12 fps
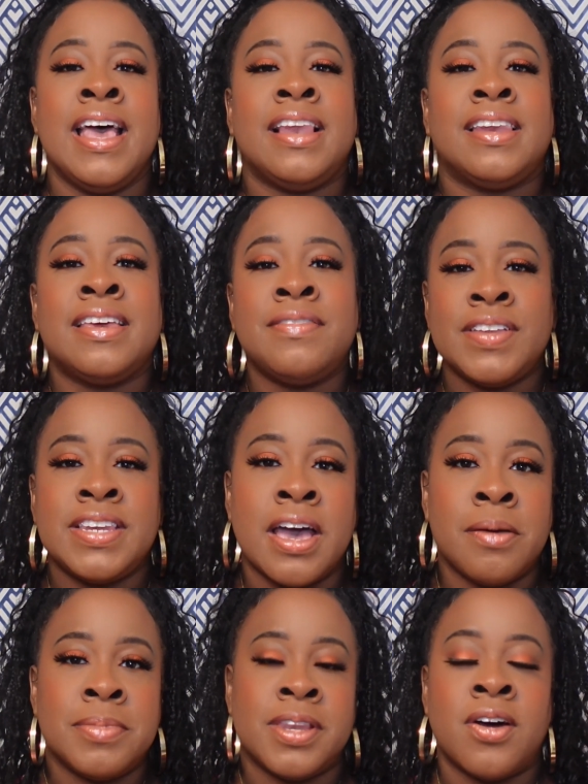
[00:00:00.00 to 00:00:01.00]
Leave it
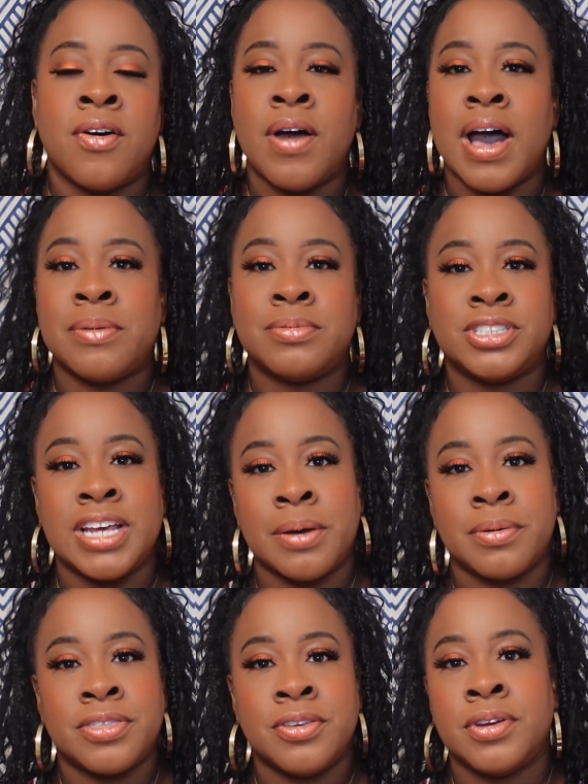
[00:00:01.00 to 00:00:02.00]
down below. I will chat with you